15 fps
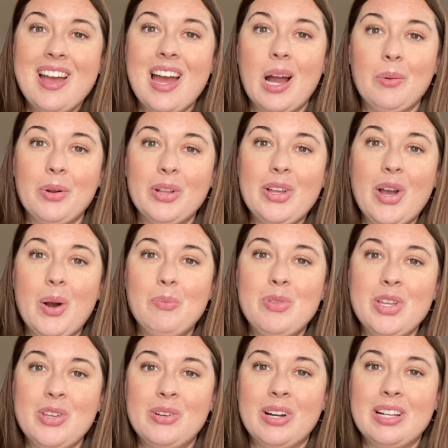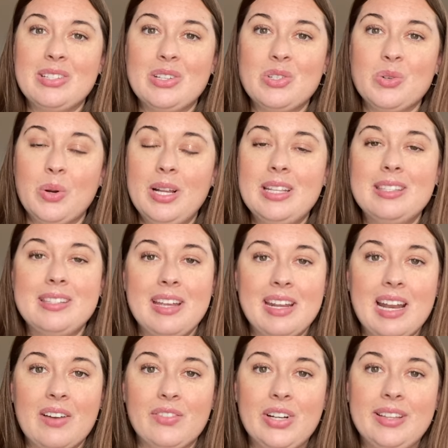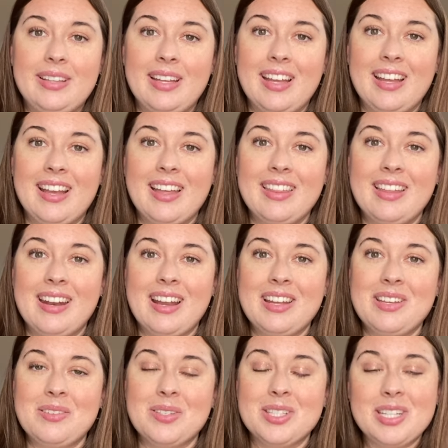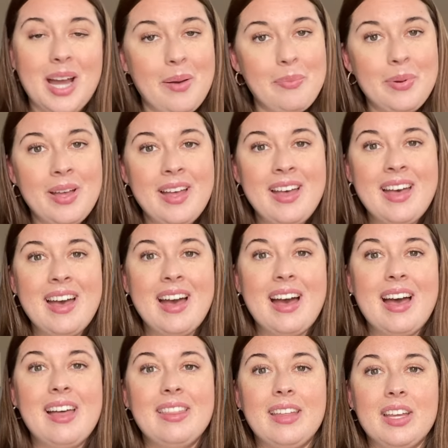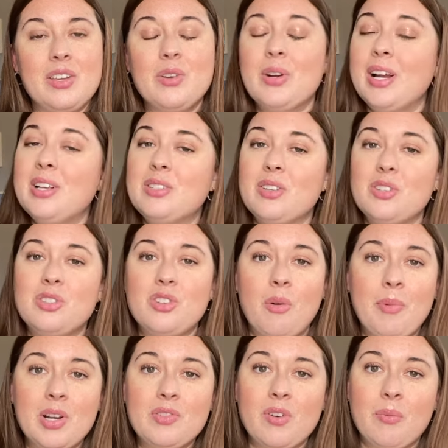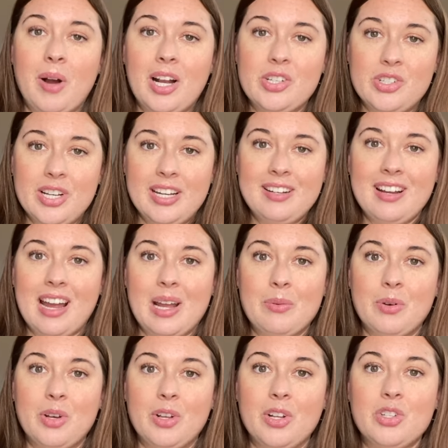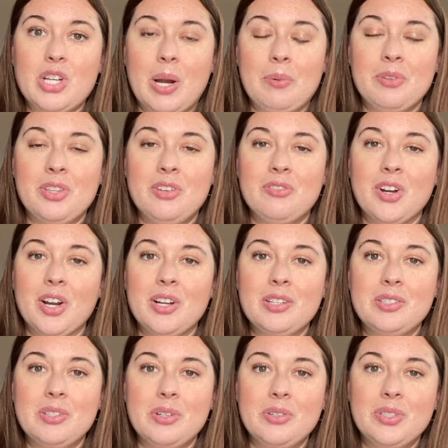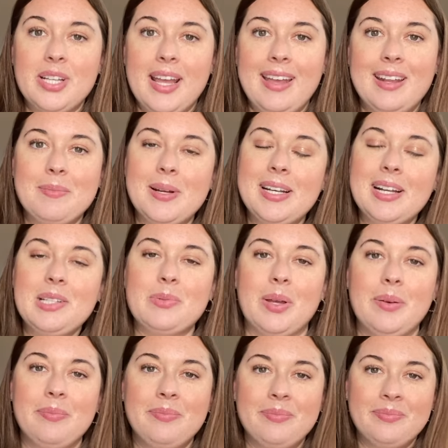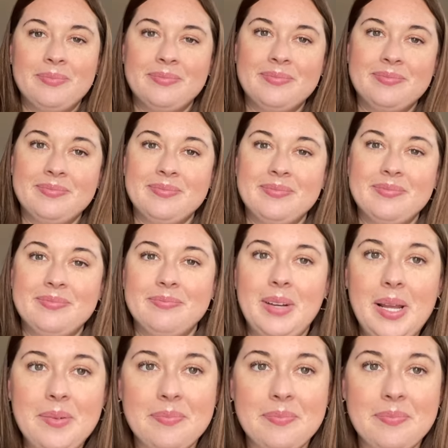I really hope that you guys enjoyed seeing everything that I used up. Thank you guys so much for watching. I will chat with you very soon in my next one. Bye.